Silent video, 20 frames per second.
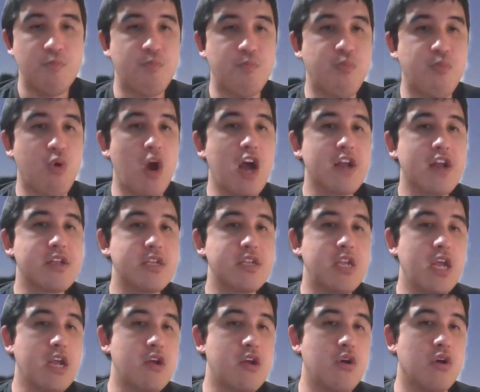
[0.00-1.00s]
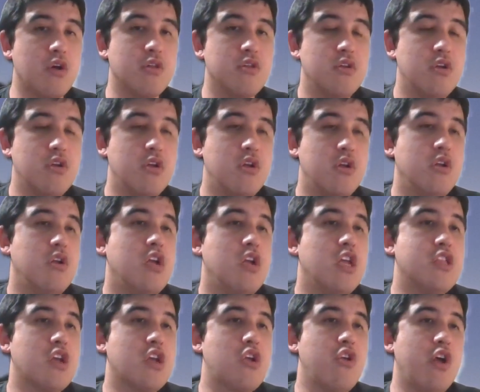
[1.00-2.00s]
Brock Tickle.
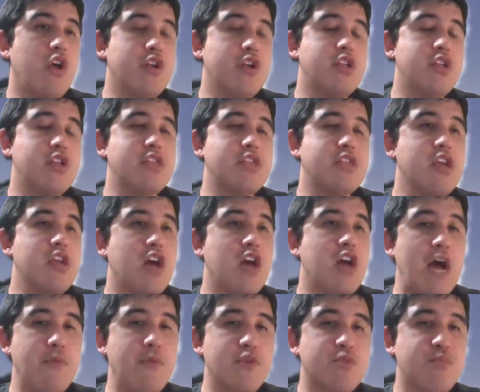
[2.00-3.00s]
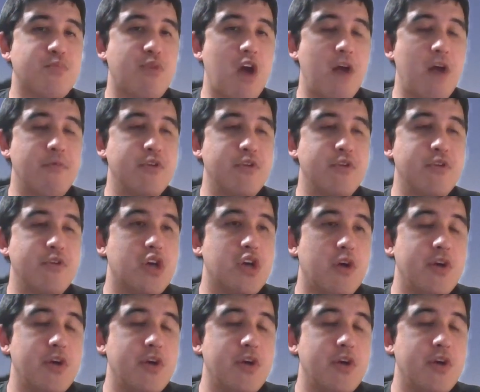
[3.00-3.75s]
And the closest that they got was probably